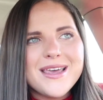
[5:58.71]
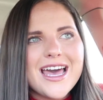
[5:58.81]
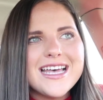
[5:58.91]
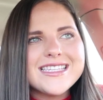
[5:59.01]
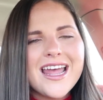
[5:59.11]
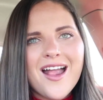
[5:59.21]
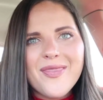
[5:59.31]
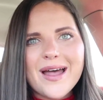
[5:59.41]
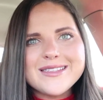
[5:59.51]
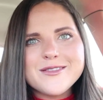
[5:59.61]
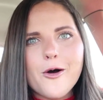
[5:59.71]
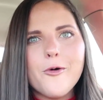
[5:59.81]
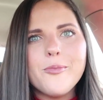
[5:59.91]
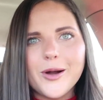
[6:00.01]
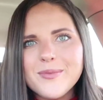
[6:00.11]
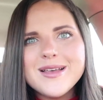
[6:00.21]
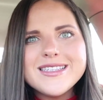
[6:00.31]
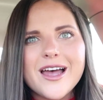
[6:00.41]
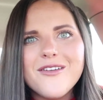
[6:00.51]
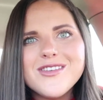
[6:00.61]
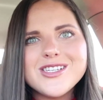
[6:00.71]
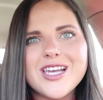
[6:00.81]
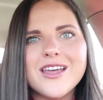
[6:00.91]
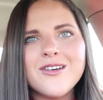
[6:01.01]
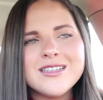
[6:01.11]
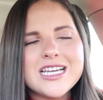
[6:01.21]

because that's the whole purpose of this channel.